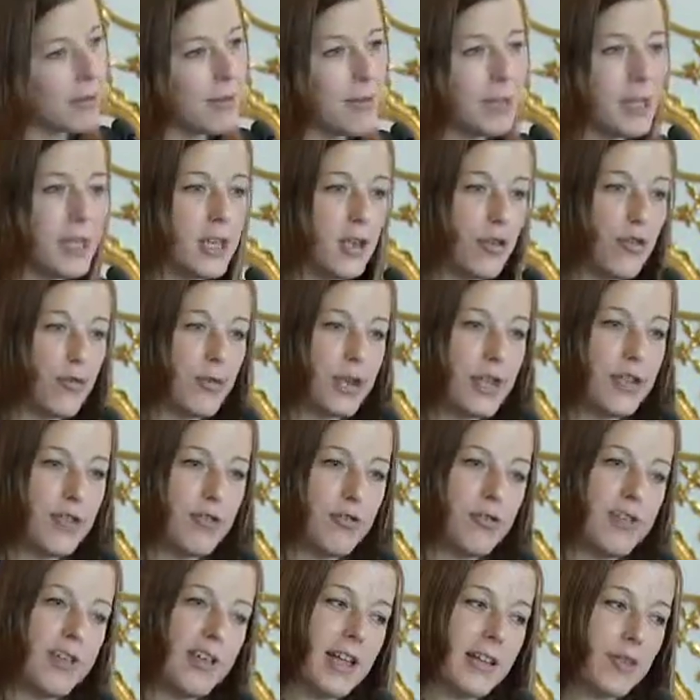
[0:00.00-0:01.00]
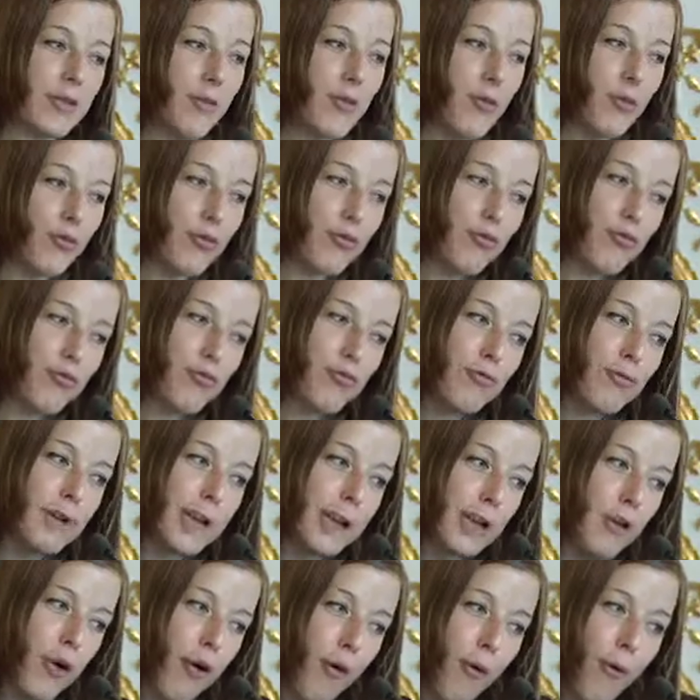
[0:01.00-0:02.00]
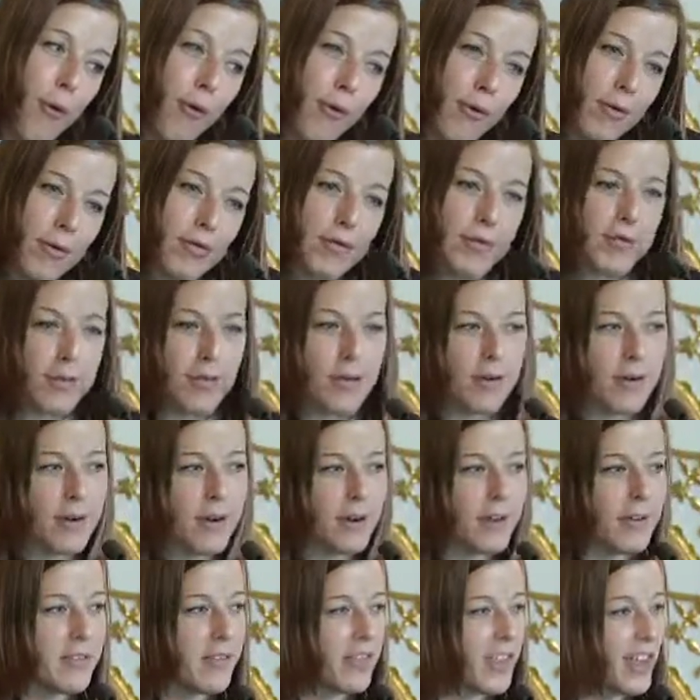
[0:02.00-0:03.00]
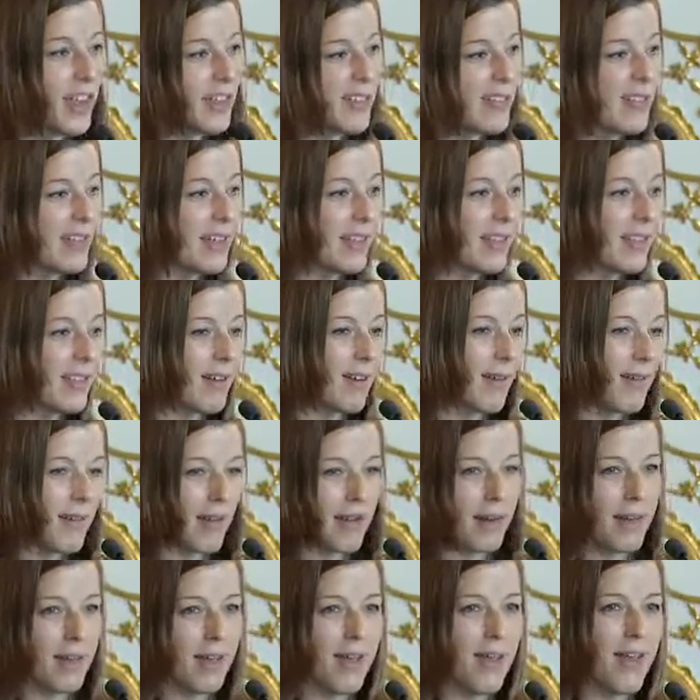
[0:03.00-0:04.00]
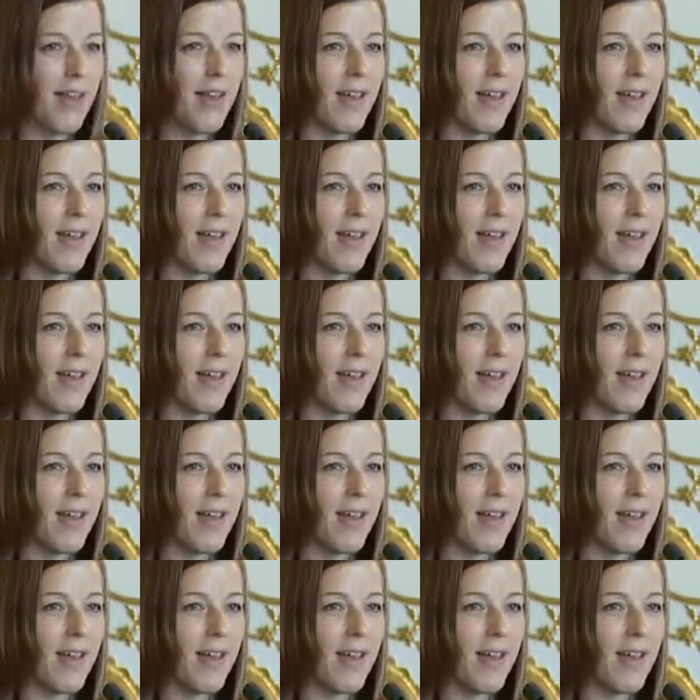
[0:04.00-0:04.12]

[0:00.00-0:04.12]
ingredients that go through little holes, or things that are